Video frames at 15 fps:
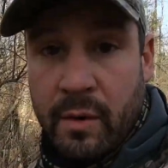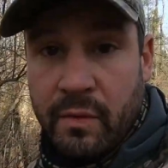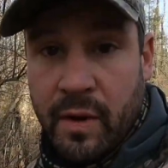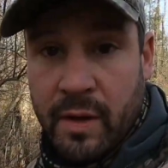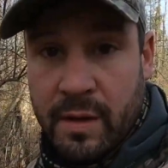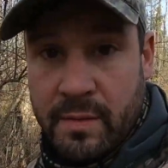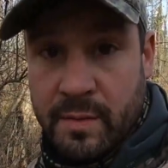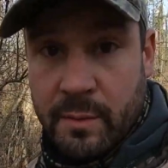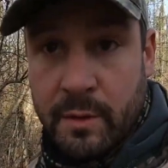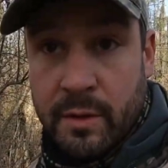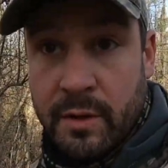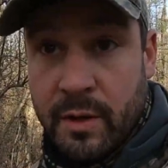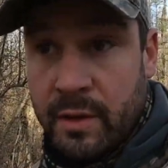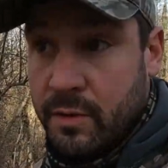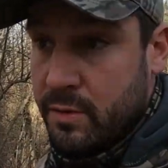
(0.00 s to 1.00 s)
finding some good
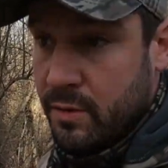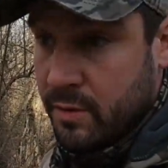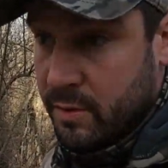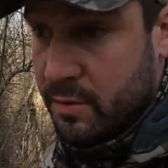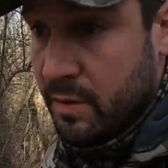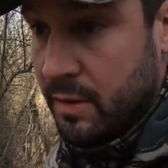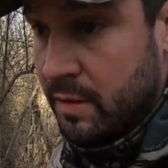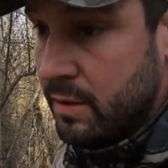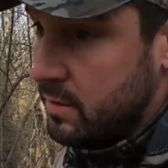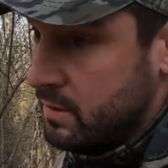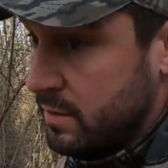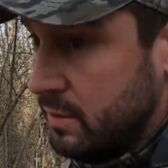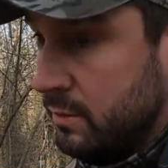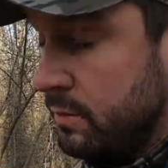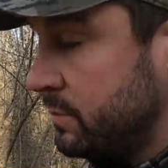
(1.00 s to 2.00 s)
deer trails right here.
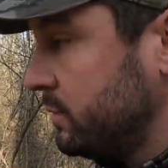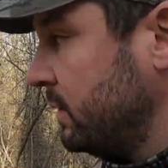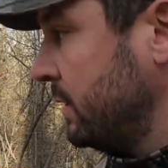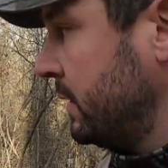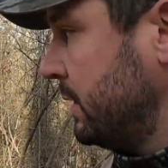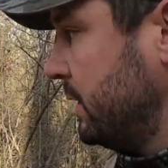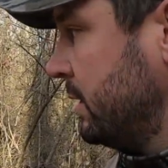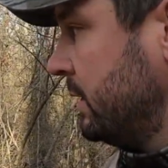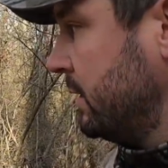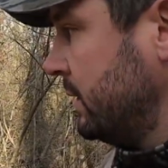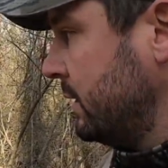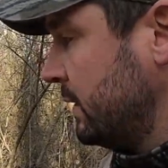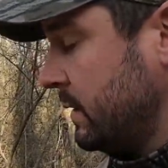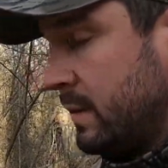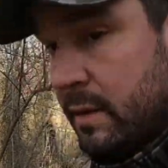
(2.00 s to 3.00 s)
So
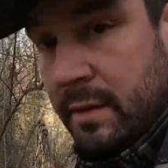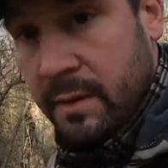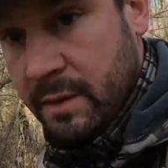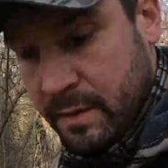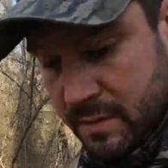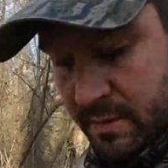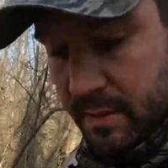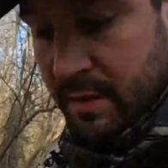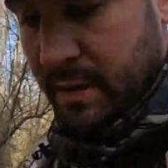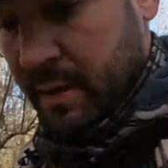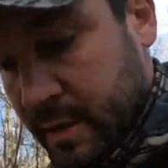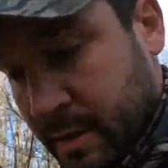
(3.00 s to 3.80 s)
let's see.